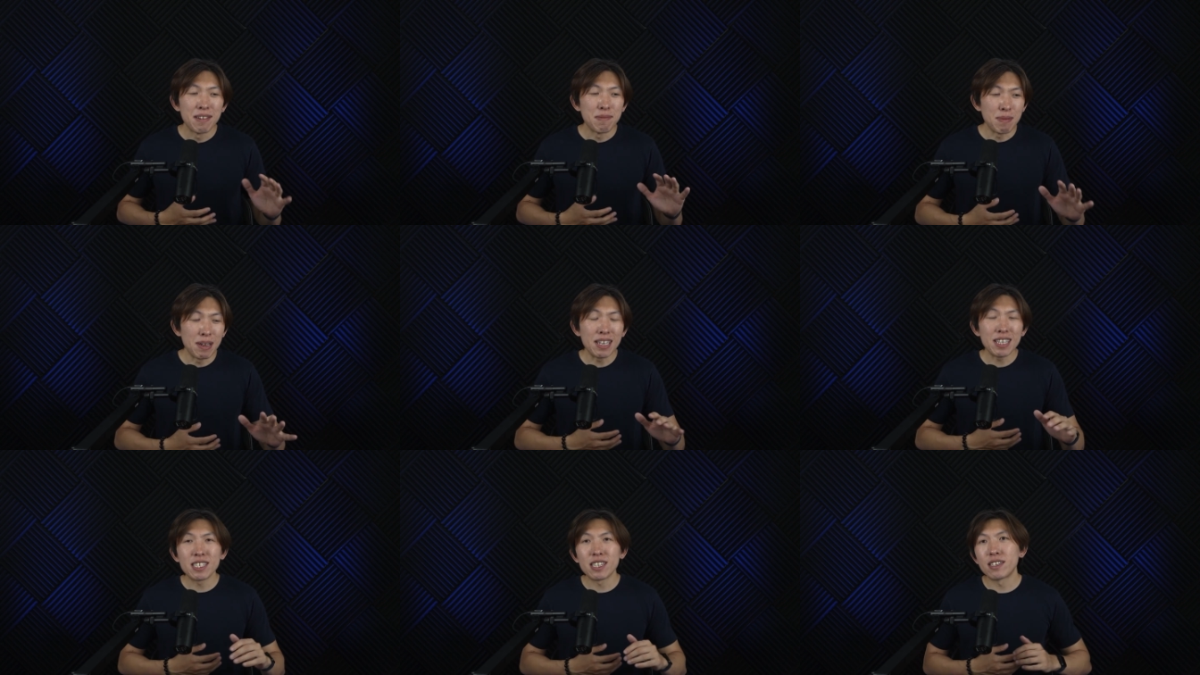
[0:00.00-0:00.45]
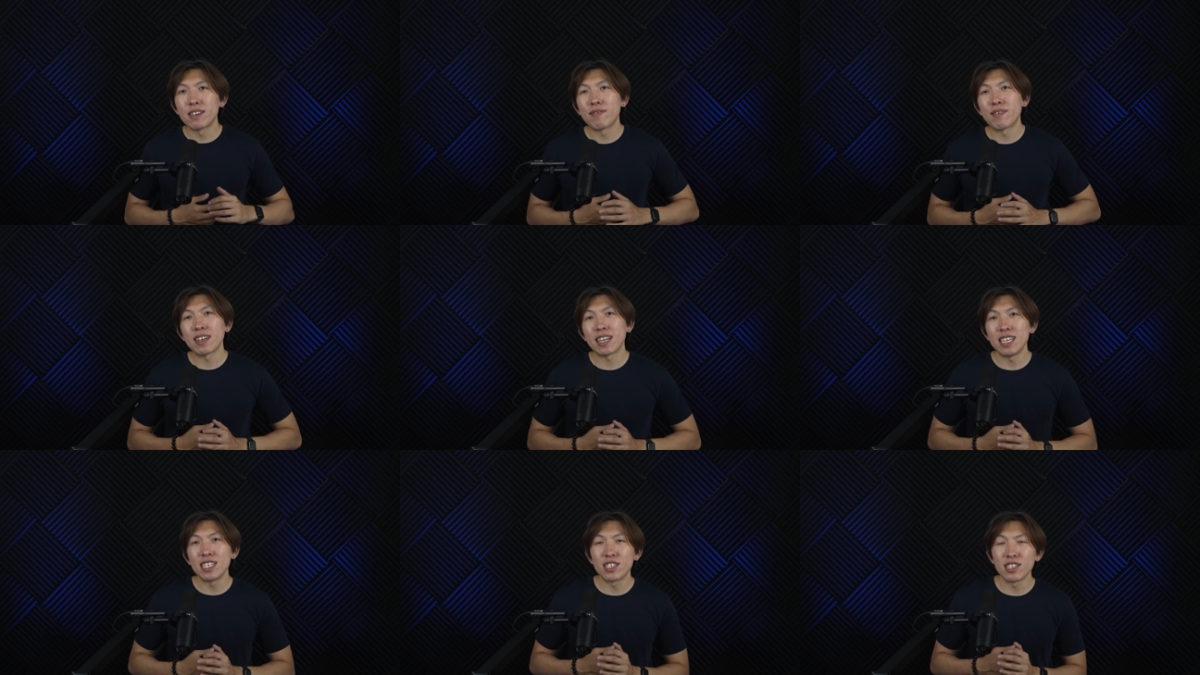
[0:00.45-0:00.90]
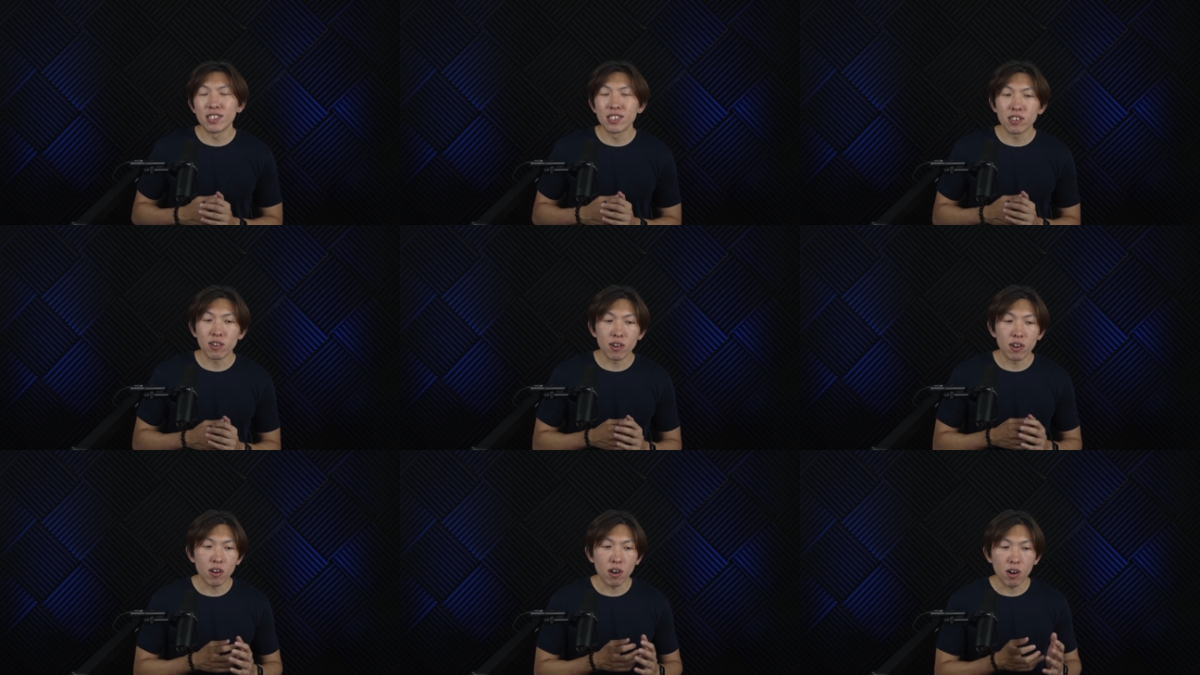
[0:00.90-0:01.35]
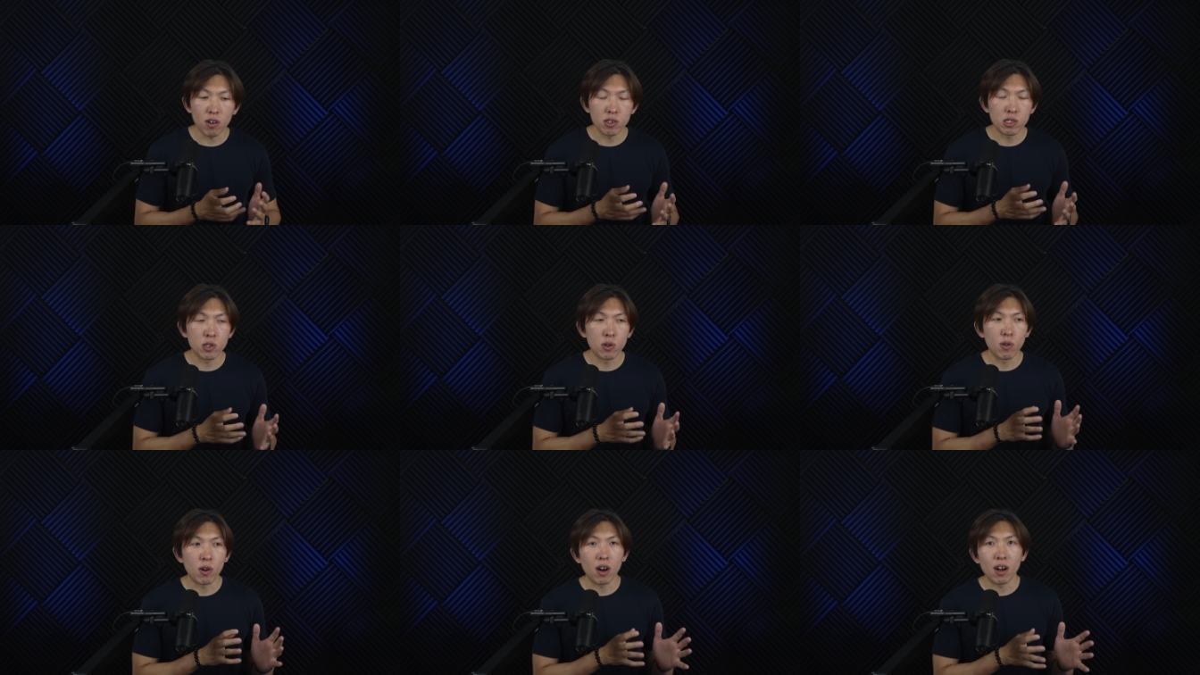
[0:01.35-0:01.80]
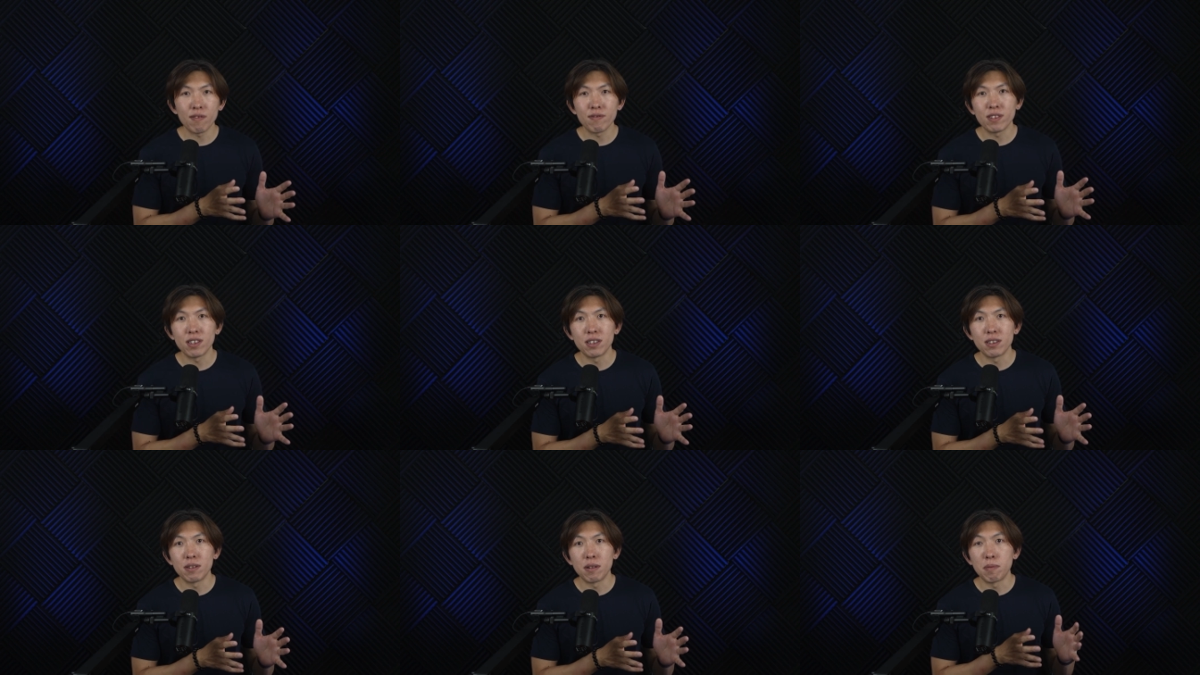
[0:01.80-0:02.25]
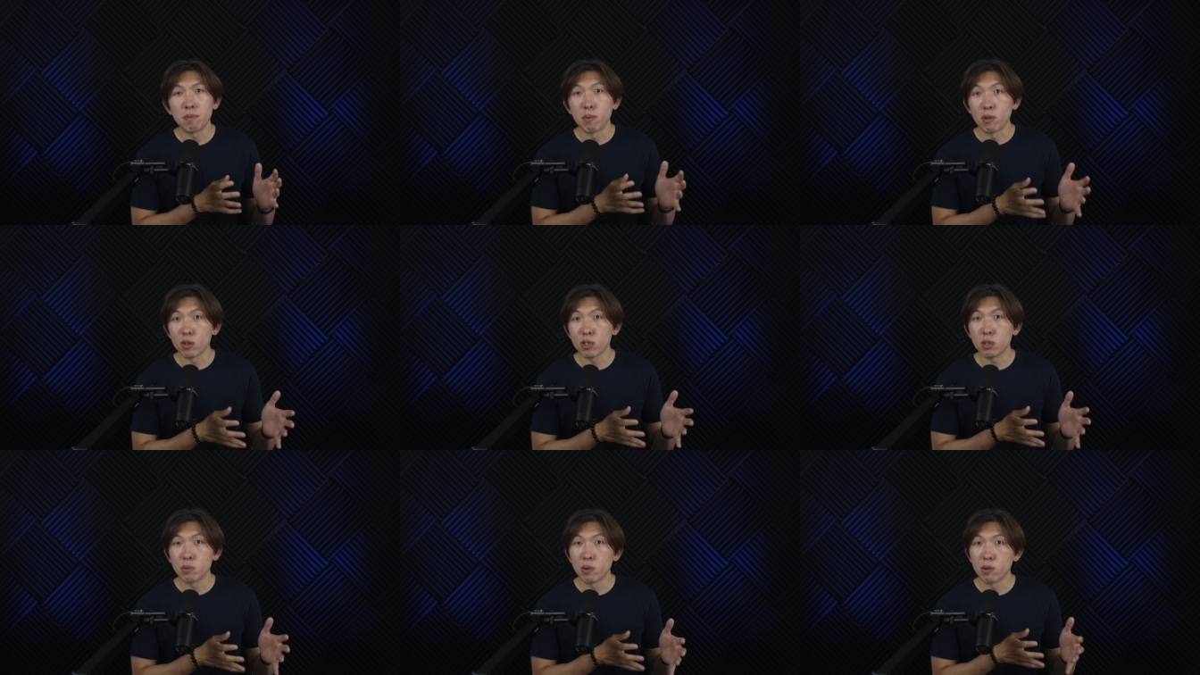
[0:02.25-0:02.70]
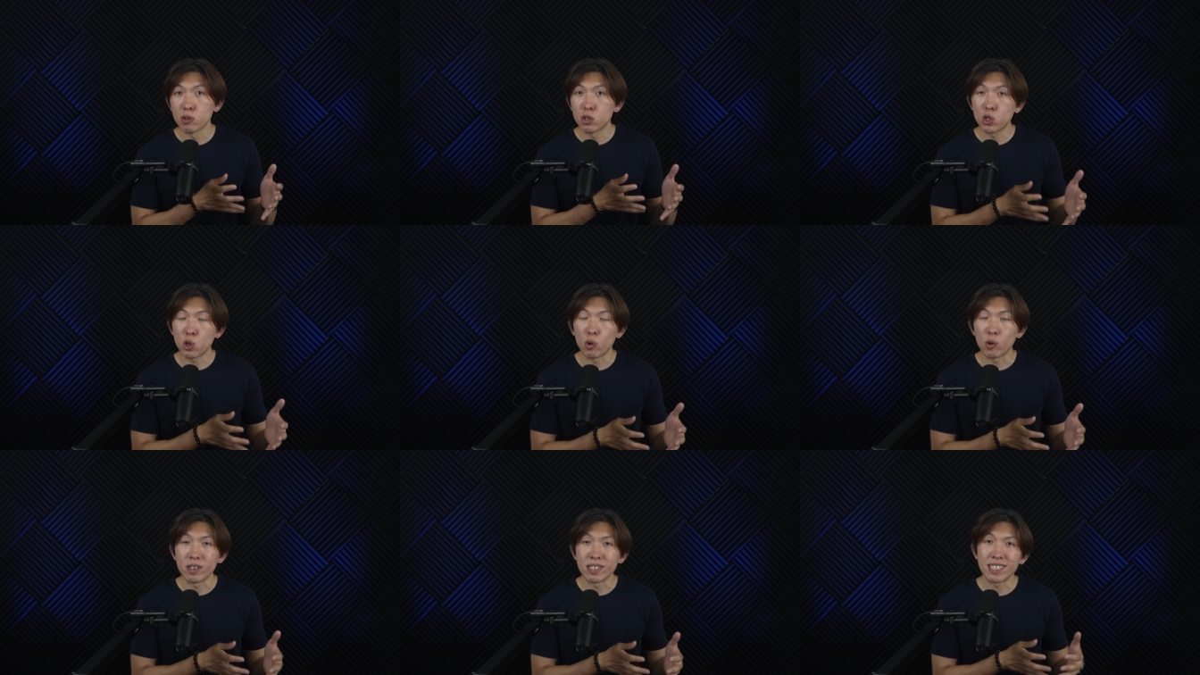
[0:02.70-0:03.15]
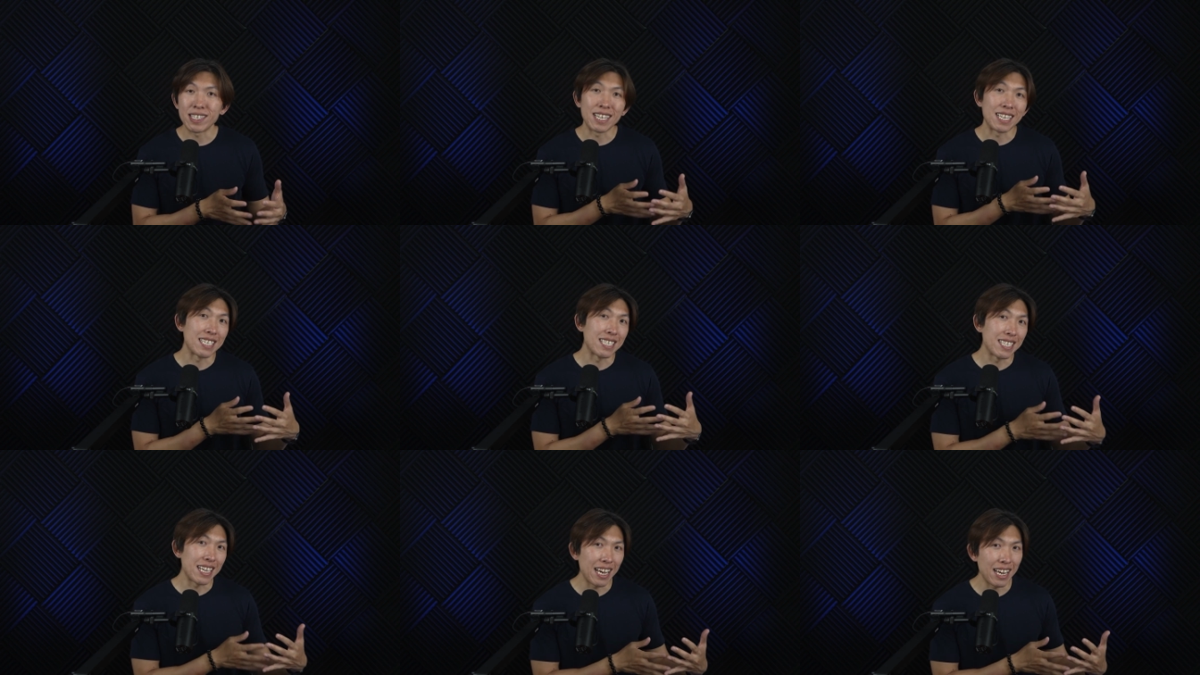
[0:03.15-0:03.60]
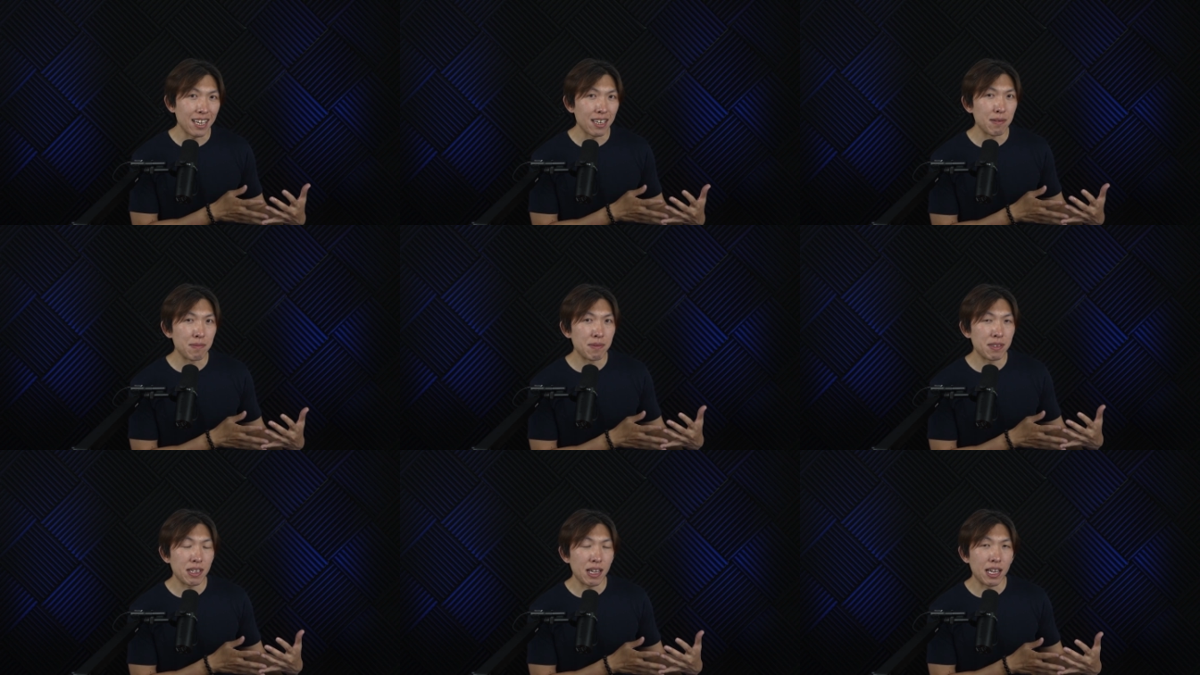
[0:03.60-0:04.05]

Many certifications are also often multiple choice exams,